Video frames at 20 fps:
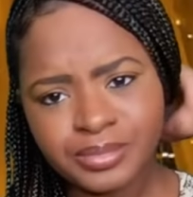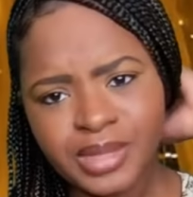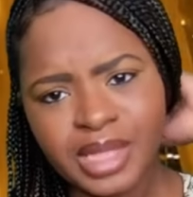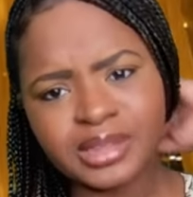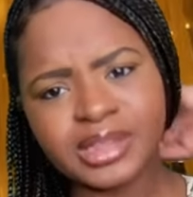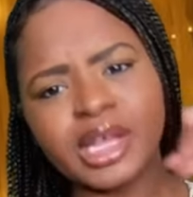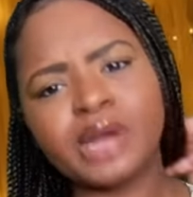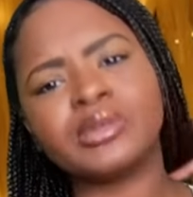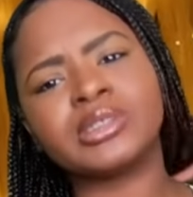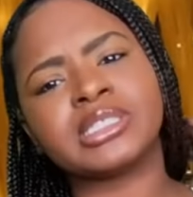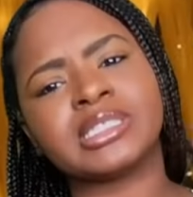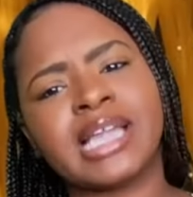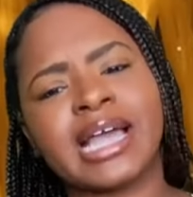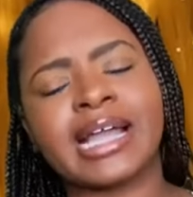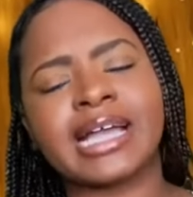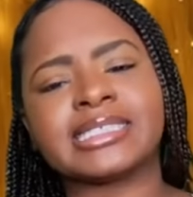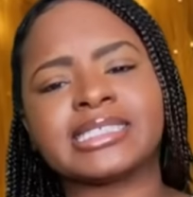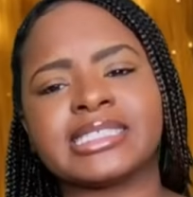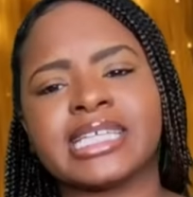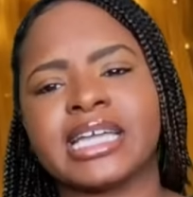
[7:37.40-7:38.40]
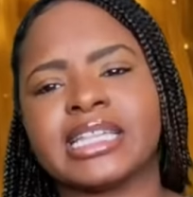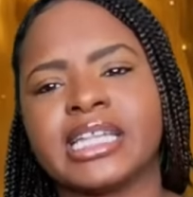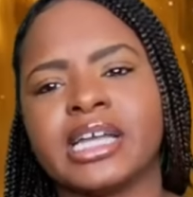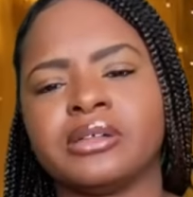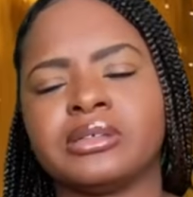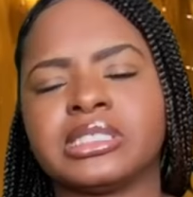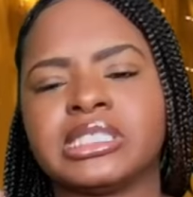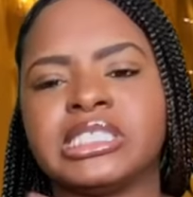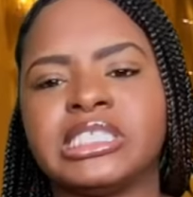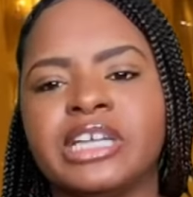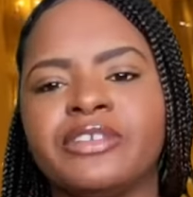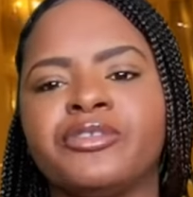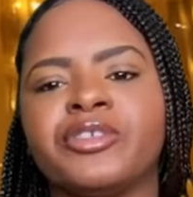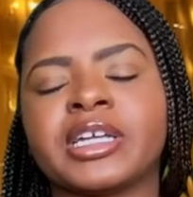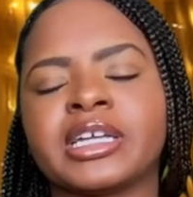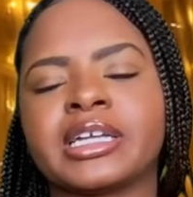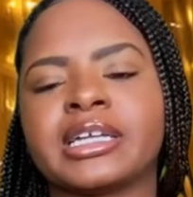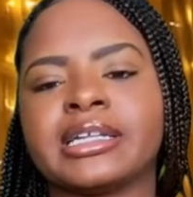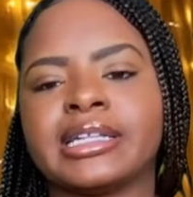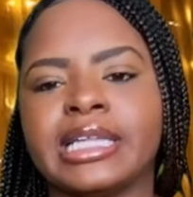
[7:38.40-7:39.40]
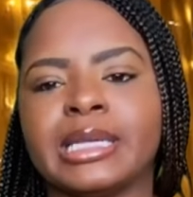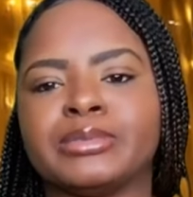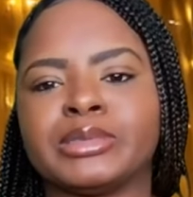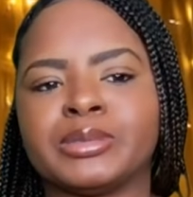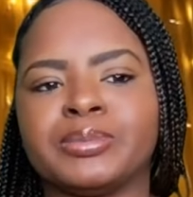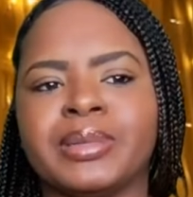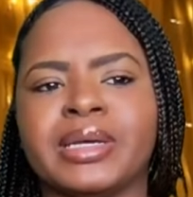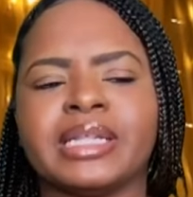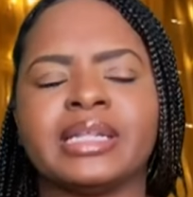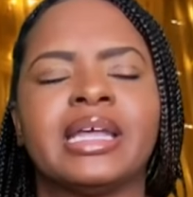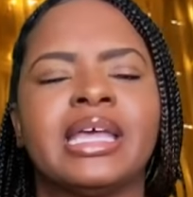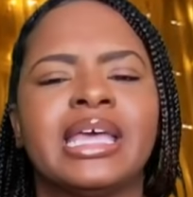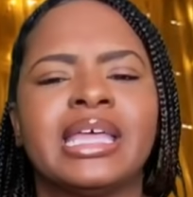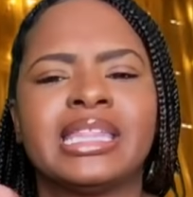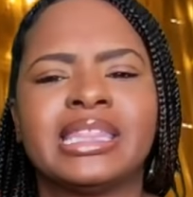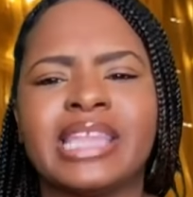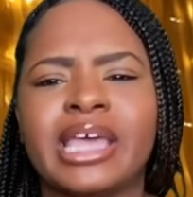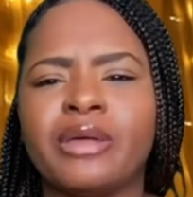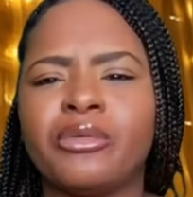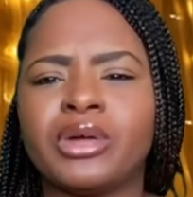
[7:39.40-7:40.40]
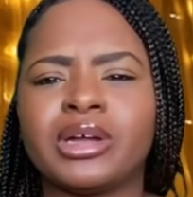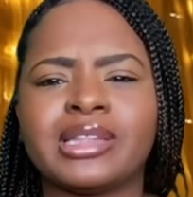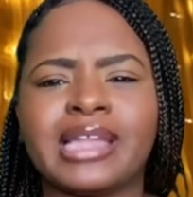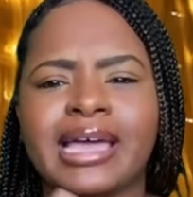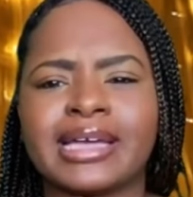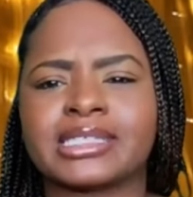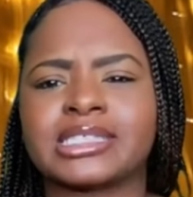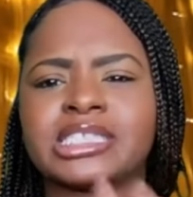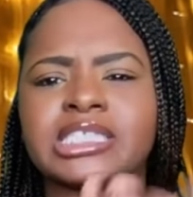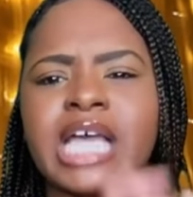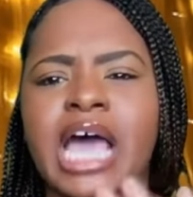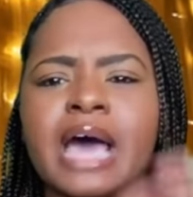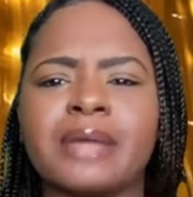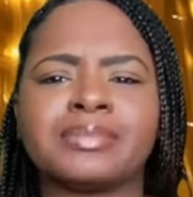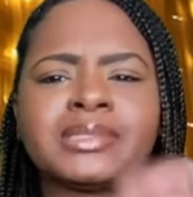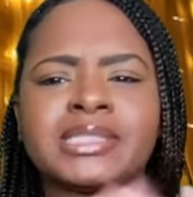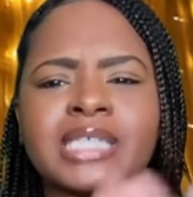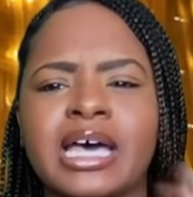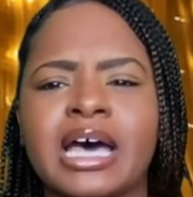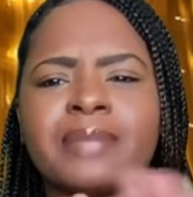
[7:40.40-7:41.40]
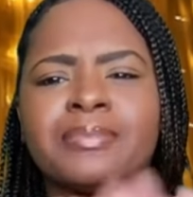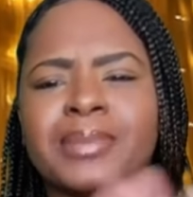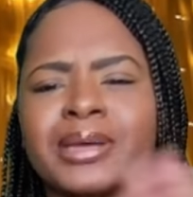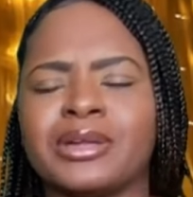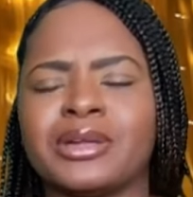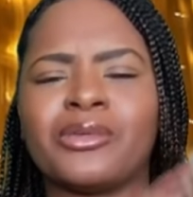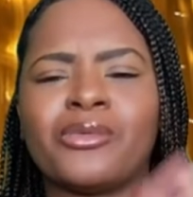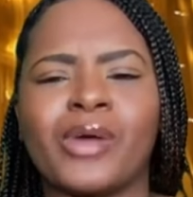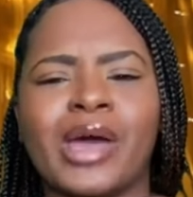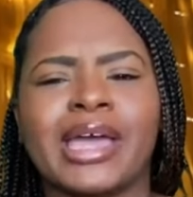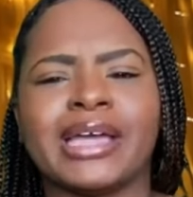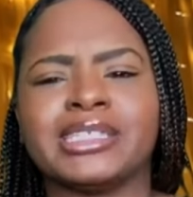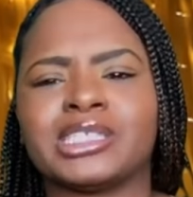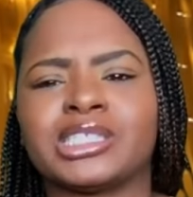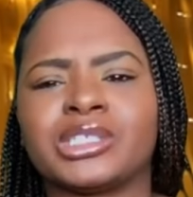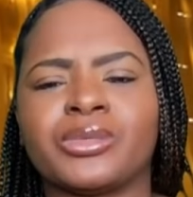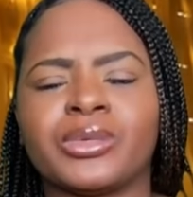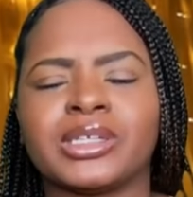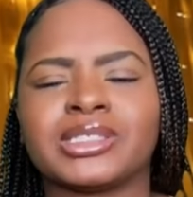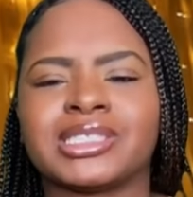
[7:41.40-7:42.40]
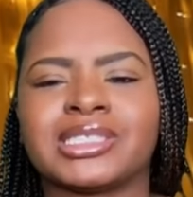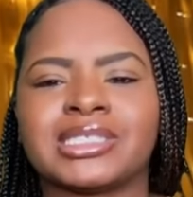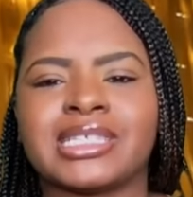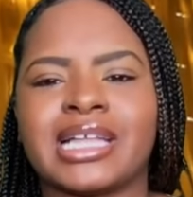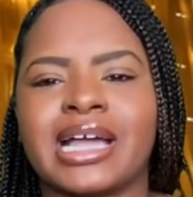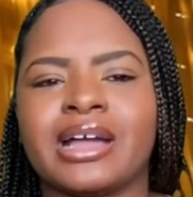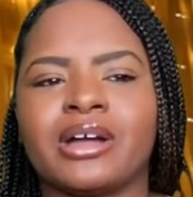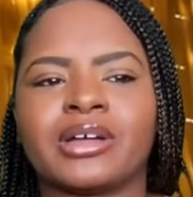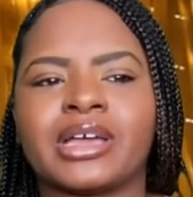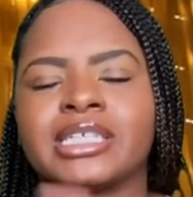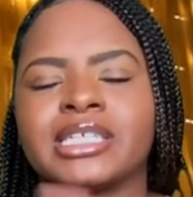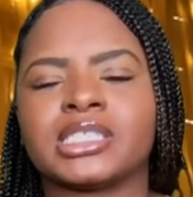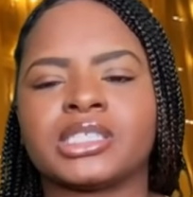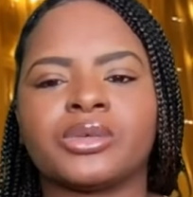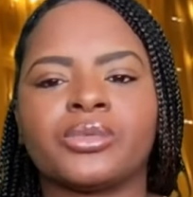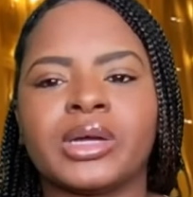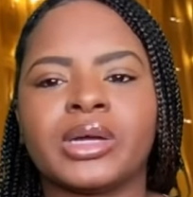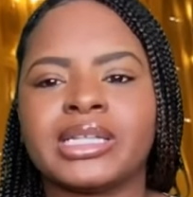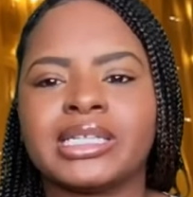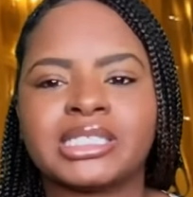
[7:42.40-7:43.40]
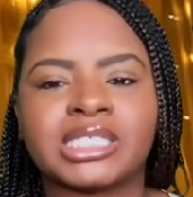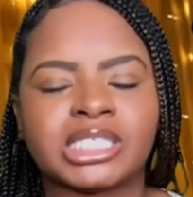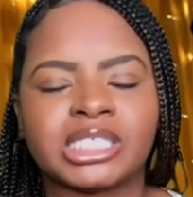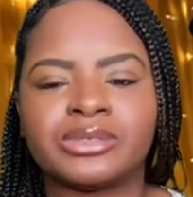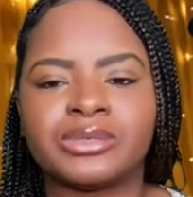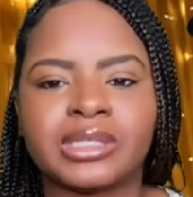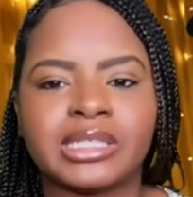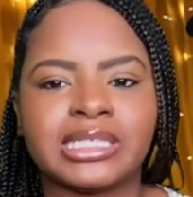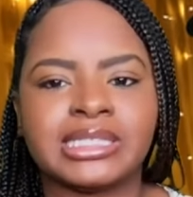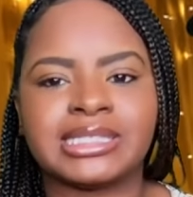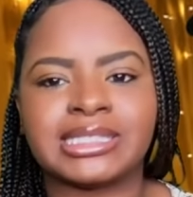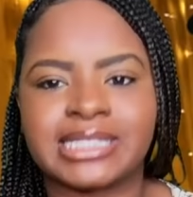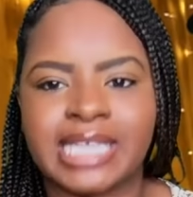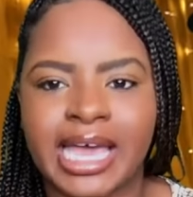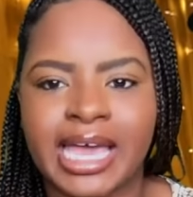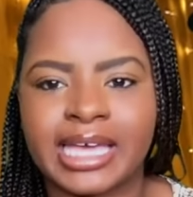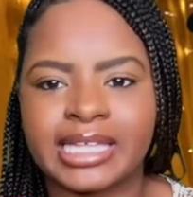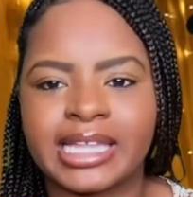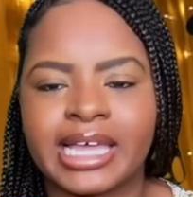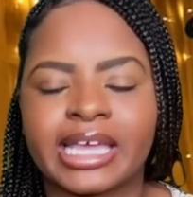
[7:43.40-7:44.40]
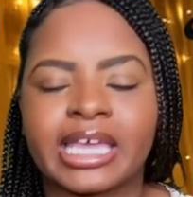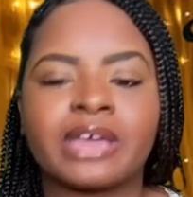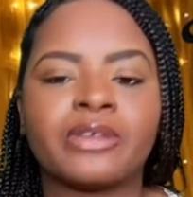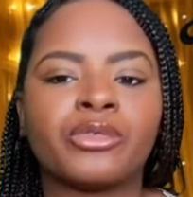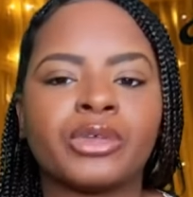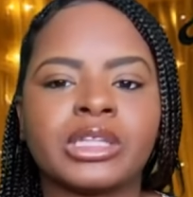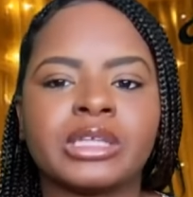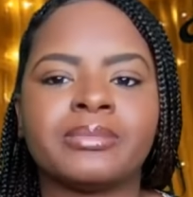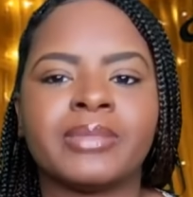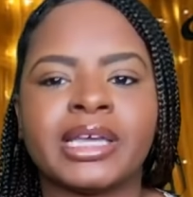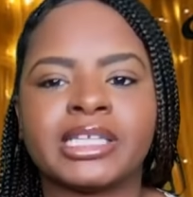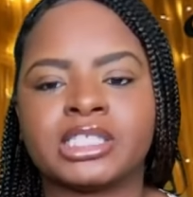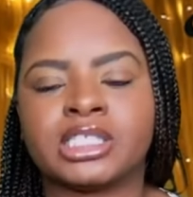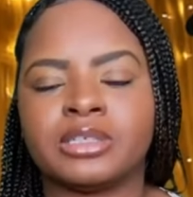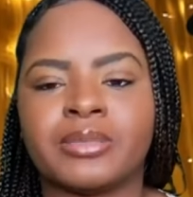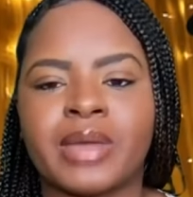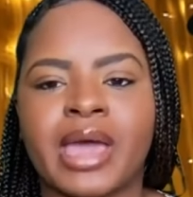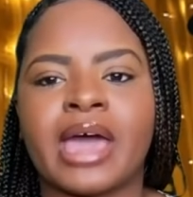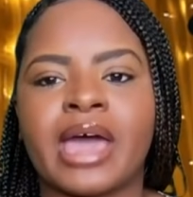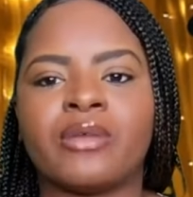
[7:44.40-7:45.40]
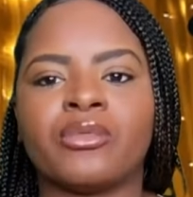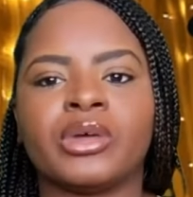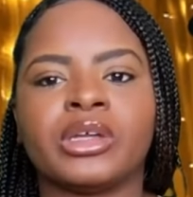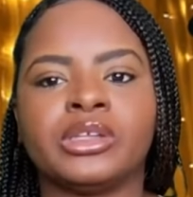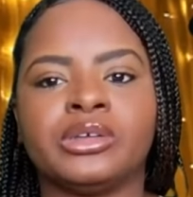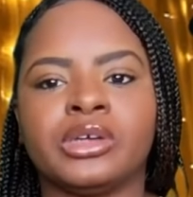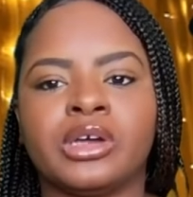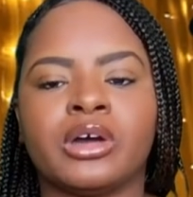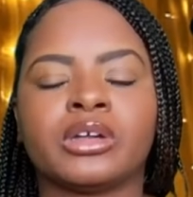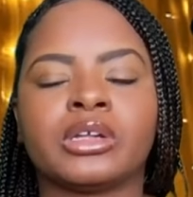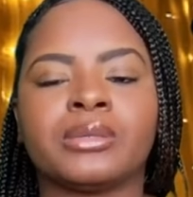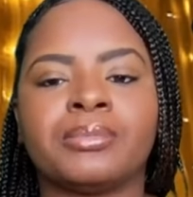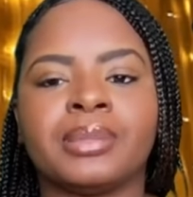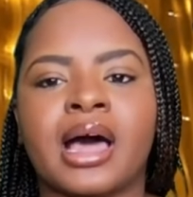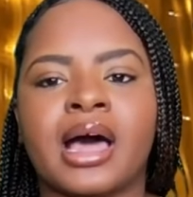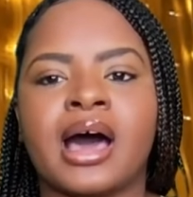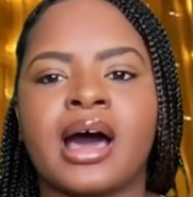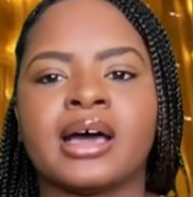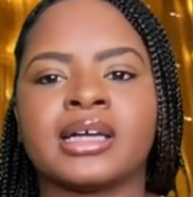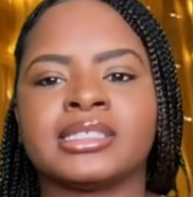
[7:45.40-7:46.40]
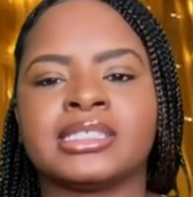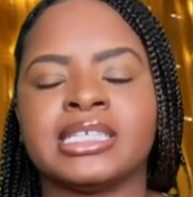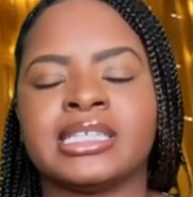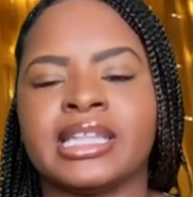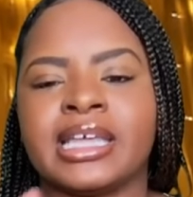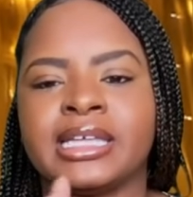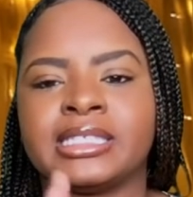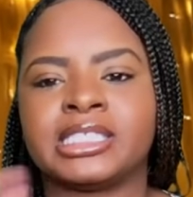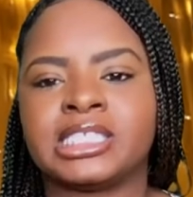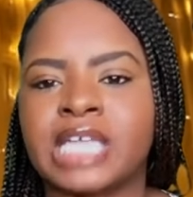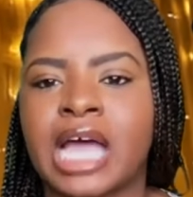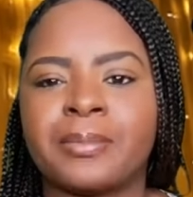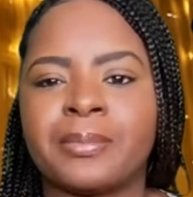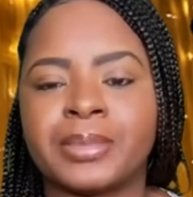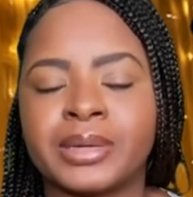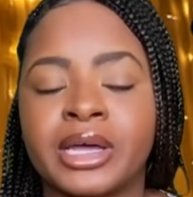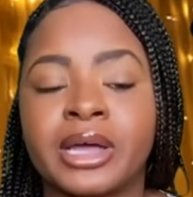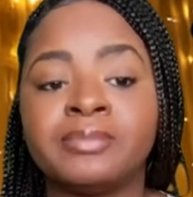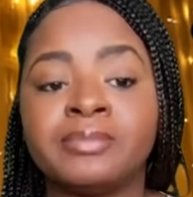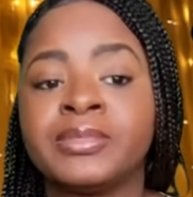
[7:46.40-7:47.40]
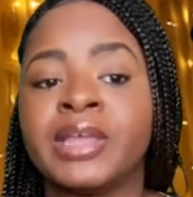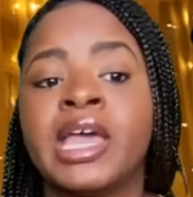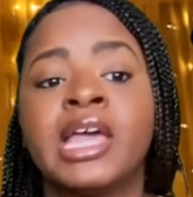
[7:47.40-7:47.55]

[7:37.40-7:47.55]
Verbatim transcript: there was like I said there was different clips but they were like chopped up in a way to where it's like, okay, so what did she really say? Like, it really makes you mad when you go to blogs and they chop it up.